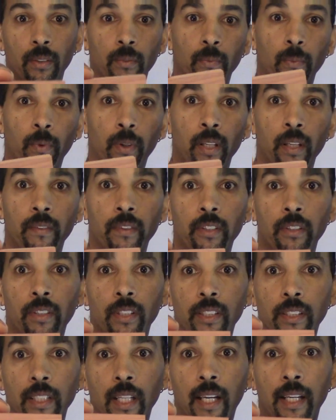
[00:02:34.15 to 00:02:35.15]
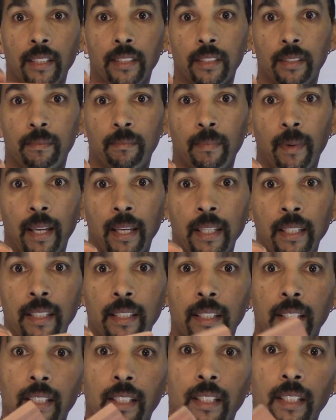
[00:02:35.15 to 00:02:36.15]
whatever you decide to
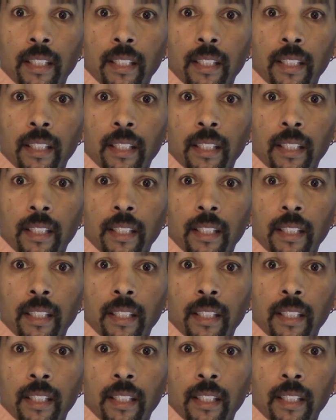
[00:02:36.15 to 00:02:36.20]
make.